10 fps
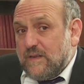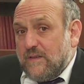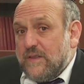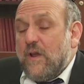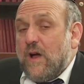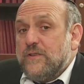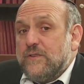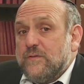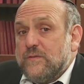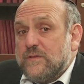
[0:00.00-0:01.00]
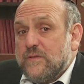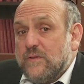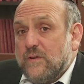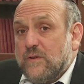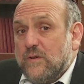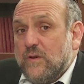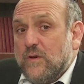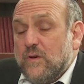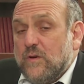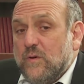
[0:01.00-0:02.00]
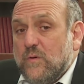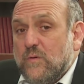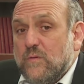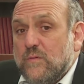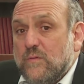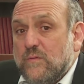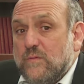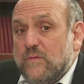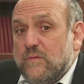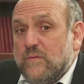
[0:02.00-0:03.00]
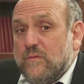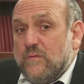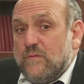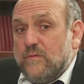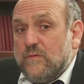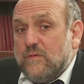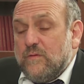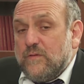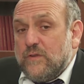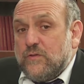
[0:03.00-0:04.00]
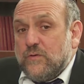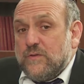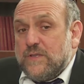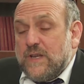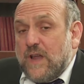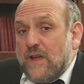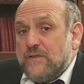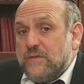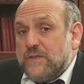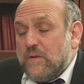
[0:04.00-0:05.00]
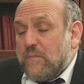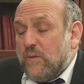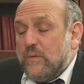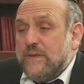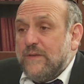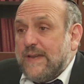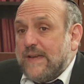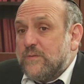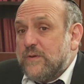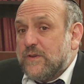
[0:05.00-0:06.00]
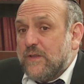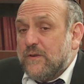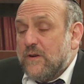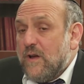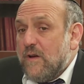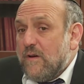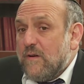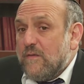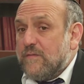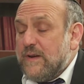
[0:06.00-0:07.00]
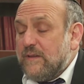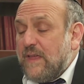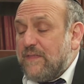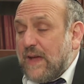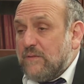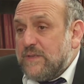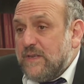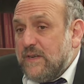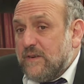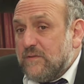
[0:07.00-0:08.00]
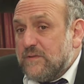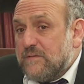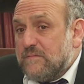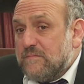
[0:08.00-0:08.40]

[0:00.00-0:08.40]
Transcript: The non-Jews who, the Jews and the non-Jews here in Poland were living next to each other for nearly 1,000 years.